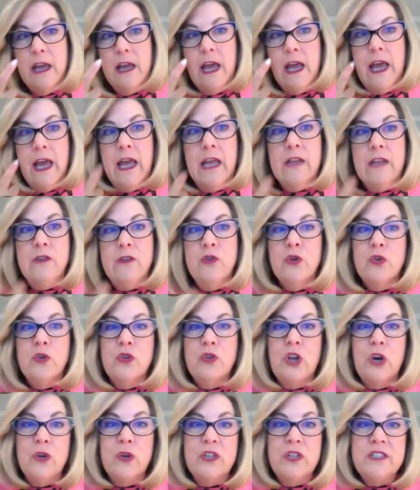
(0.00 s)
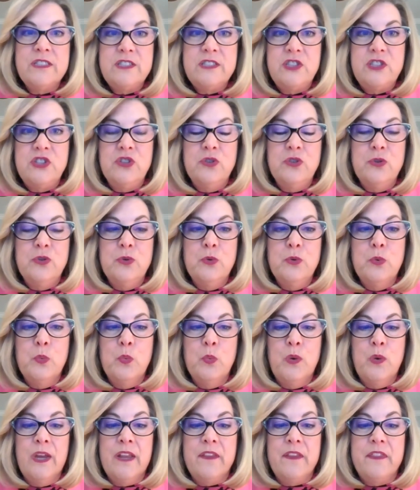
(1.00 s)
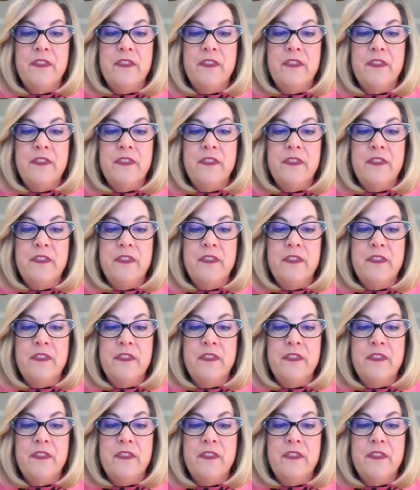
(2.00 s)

And you'll notice too with